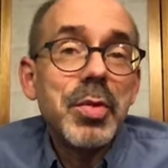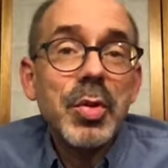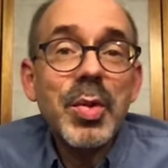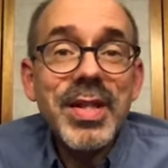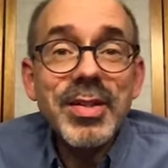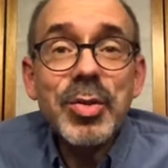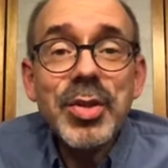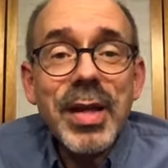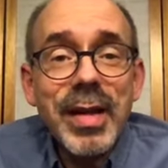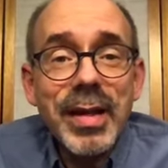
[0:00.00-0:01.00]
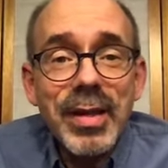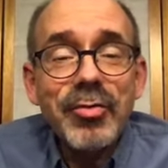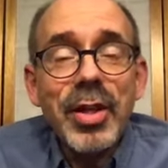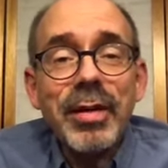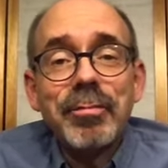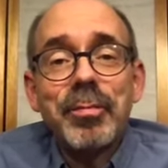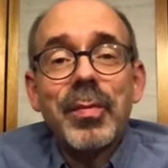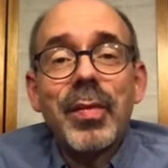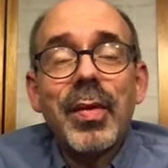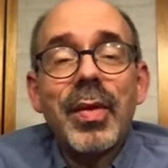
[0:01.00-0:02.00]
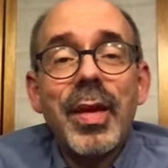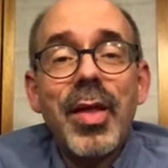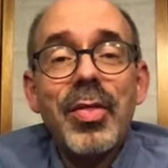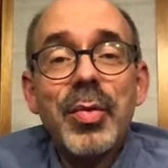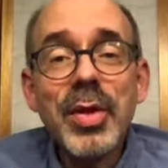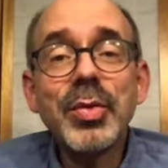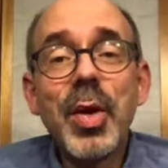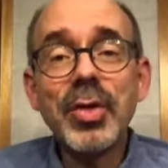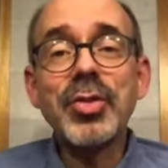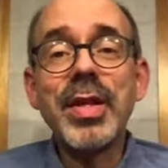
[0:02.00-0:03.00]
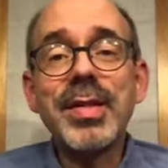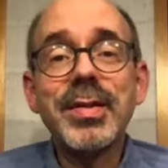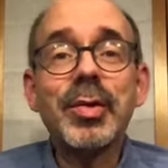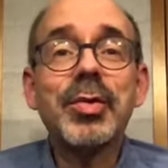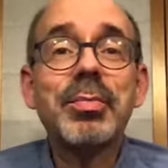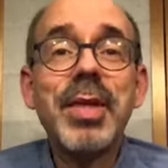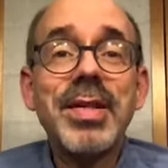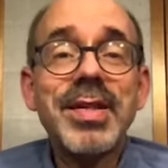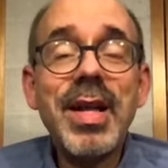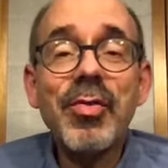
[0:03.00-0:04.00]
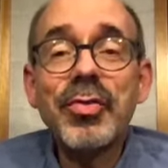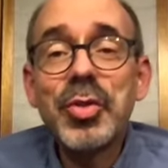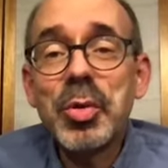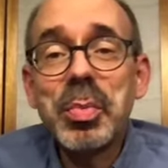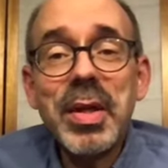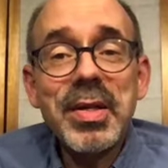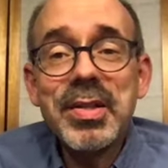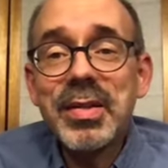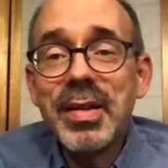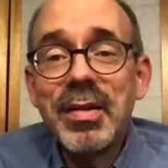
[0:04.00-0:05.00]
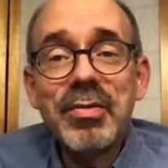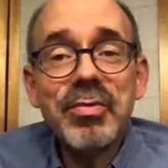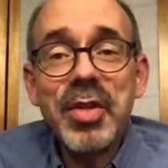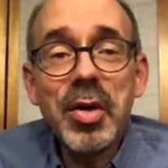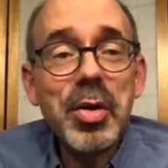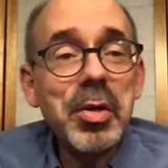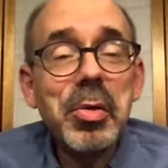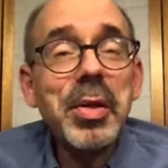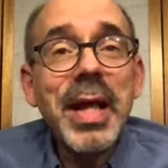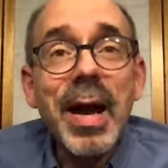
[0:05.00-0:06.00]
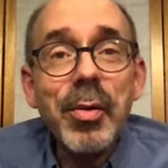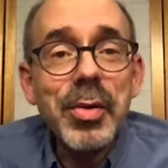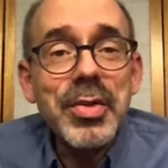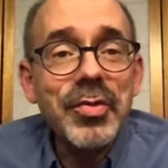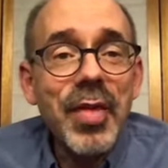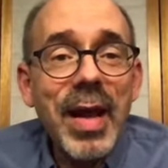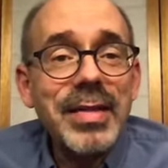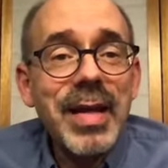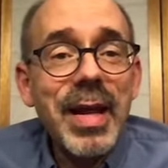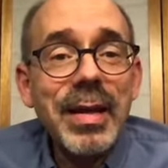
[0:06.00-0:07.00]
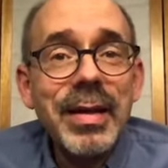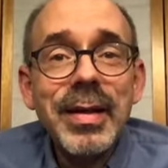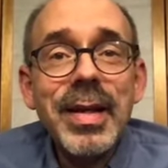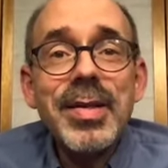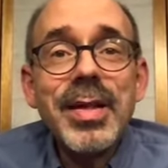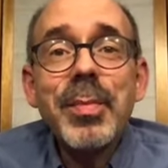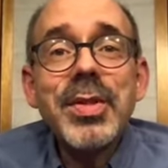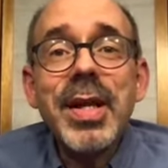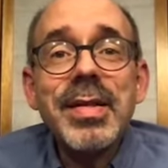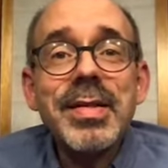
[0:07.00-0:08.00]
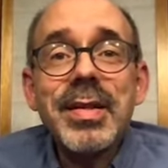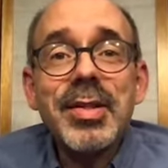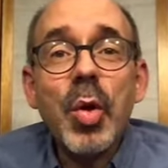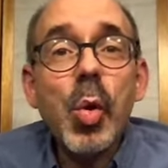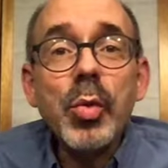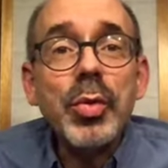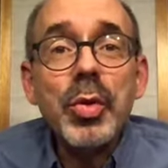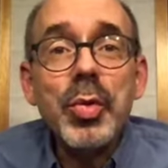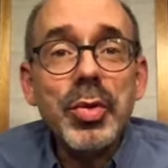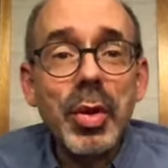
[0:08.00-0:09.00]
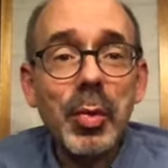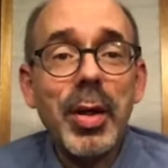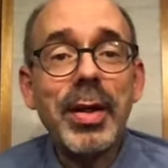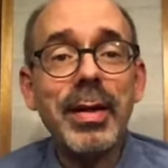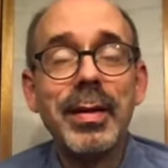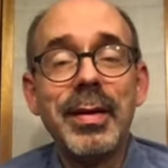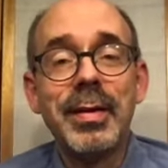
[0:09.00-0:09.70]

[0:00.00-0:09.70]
So it's Easter Sunday evening, and the resurrection itself took place in the very early hours of that day. In some sense, it's old news already.